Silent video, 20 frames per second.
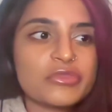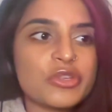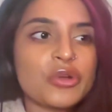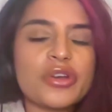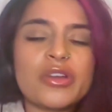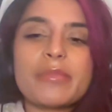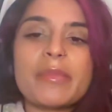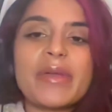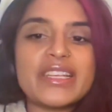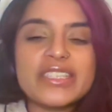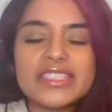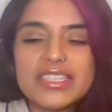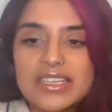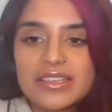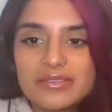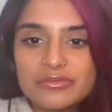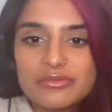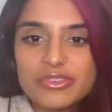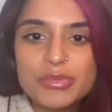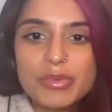you're an
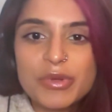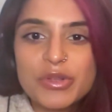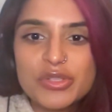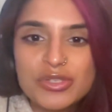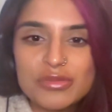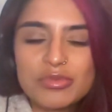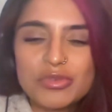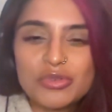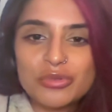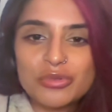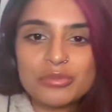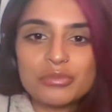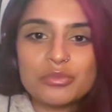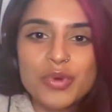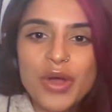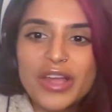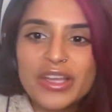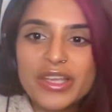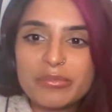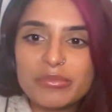amazing, responsible
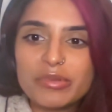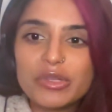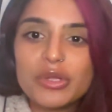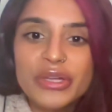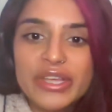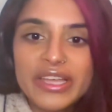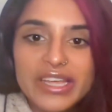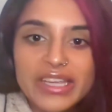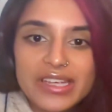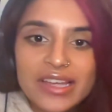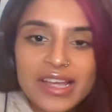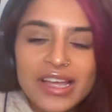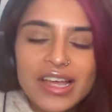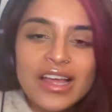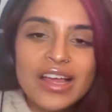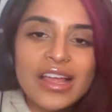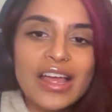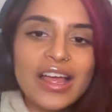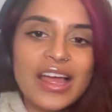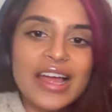work employee.
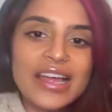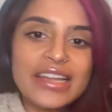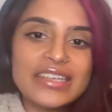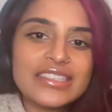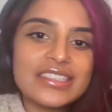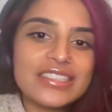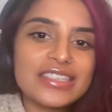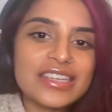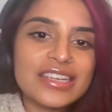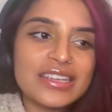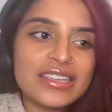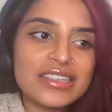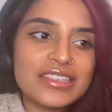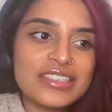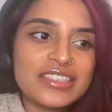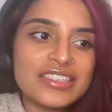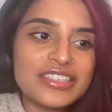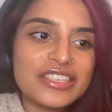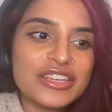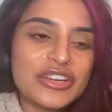And,
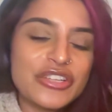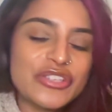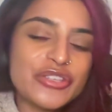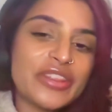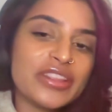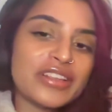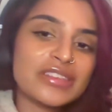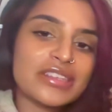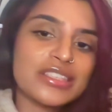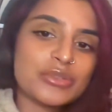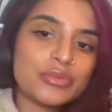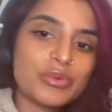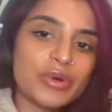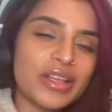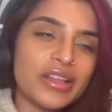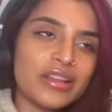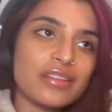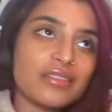you know, so I think that's why.